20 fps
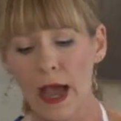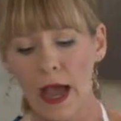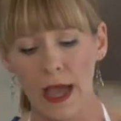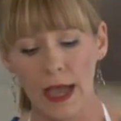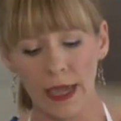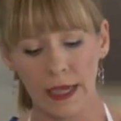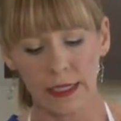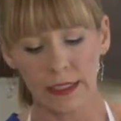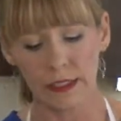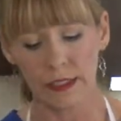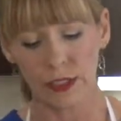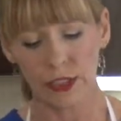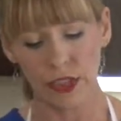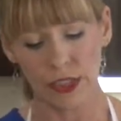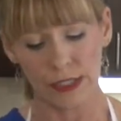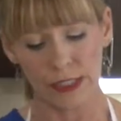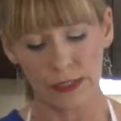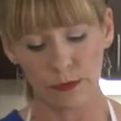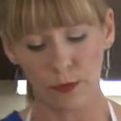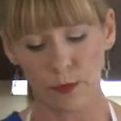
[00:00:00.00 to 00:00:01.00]
I
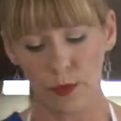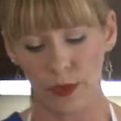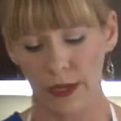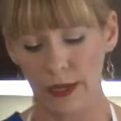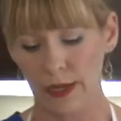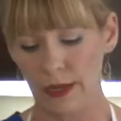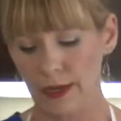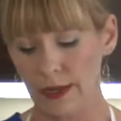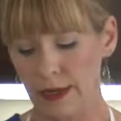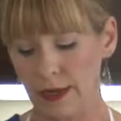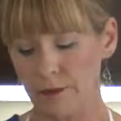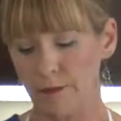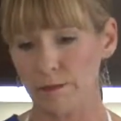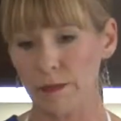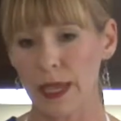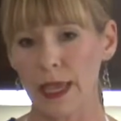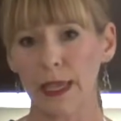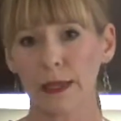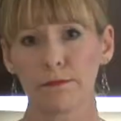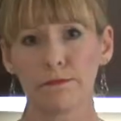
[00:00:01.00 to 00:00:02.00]
just went in and
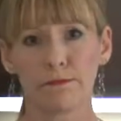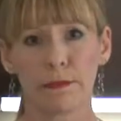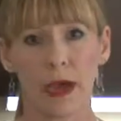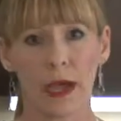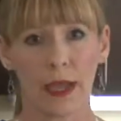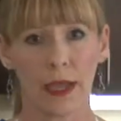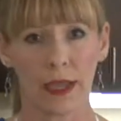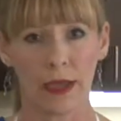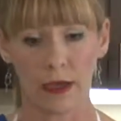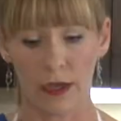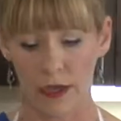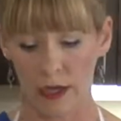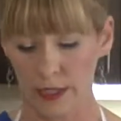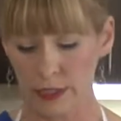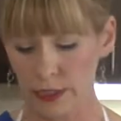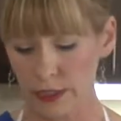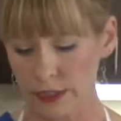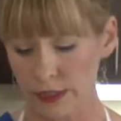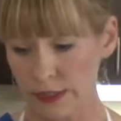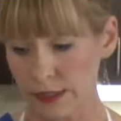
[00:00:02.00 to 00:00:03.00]
made my
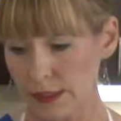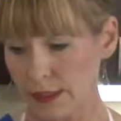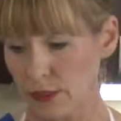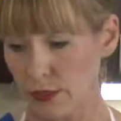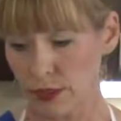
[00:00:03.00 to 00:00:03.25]
onions.